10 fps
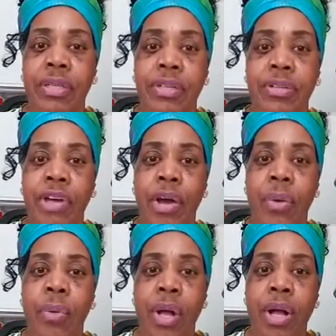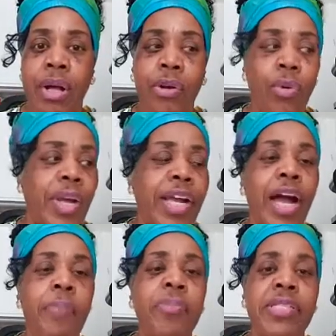Going
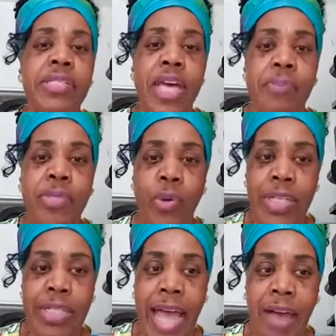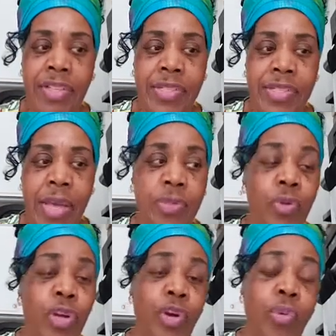up the steps, going down the steps,
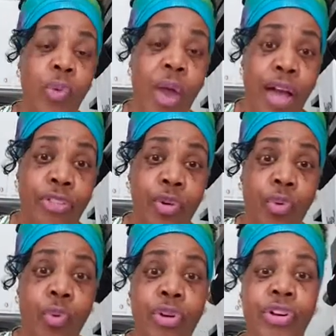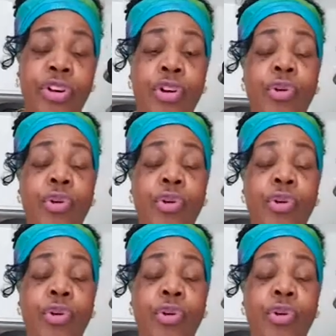going around the corner,